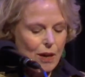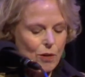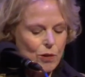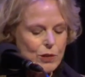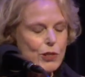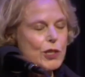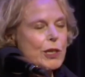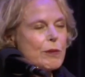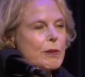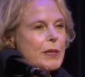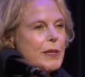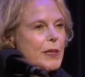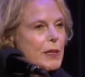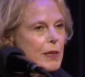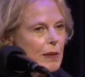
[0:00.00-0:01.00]
Or Jerry
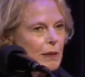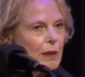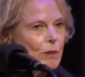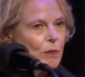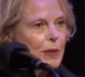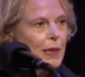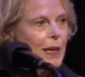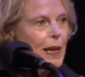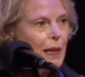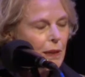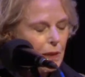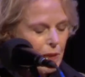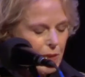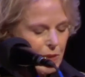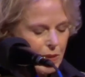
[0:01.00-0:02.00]
Stiller with the
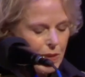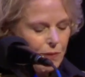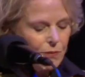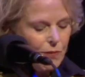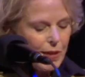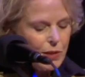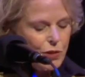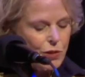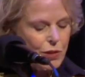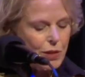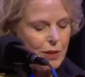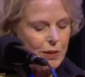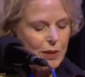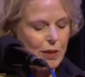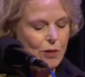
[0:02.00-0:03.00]
Abacus
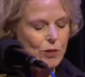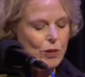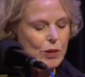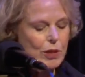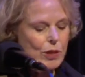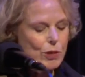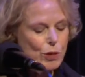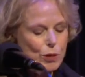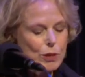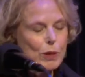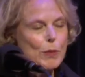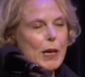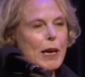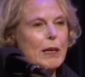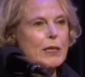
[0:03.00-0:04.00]
Convention, or
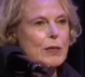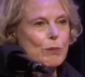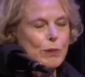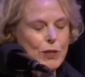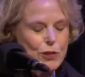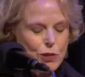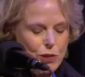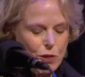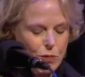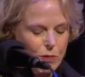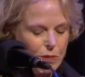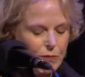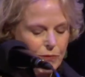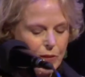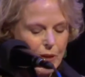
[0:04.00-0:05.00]
Kugelmas with Joe
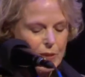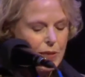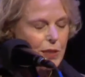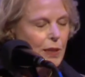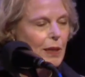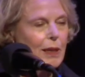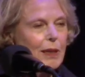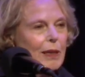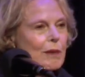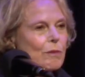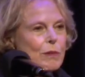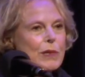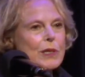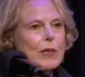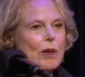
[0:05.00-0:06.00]
Grafassi.
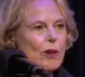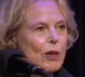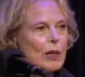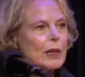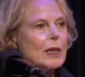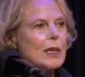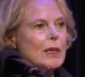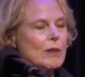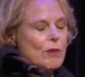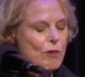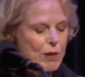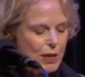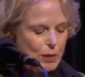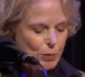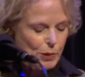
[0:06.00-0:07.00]
It was all
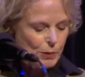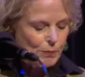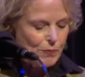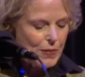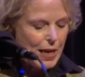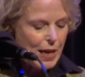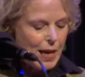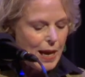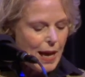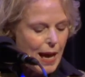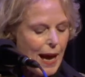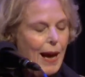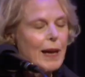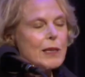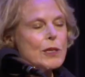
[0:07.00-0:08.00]
incredible,
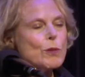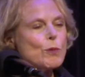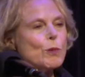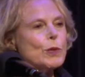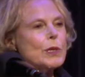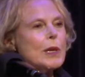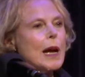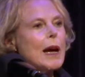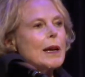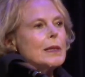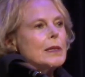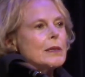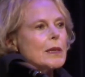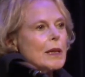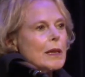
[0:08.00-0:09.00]
as were
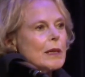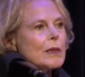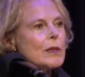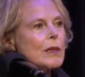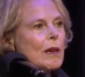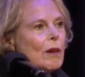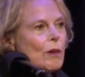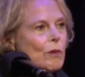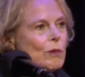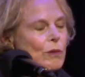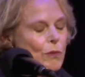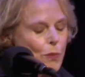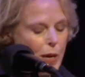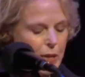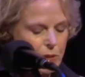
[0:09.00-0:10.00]
Isaiah's
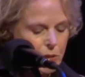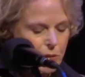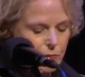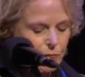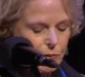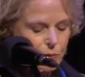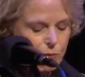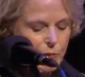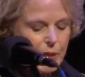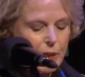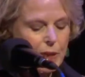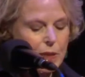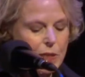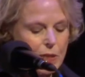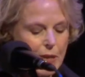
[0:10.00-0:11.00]
own masterful
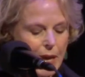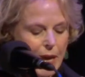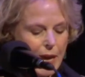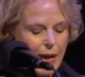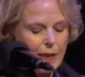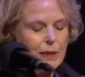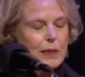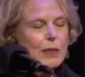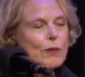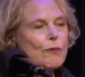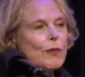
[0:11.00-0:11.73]
readings and his